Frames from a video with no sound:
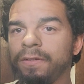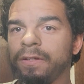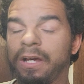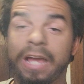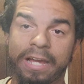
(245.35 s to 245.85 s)

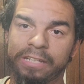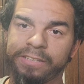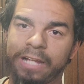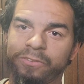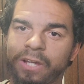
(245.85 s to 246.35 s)
kind of got
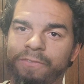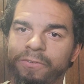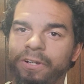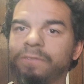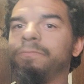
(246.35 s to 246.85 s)
sidetracked for
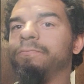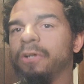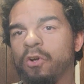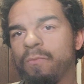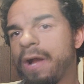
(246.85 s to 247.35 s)
there.
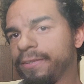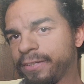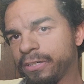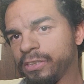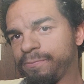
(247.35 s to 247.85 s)
But going back to
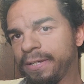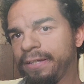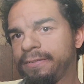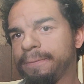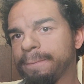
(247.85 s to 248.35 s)
Gillspeed.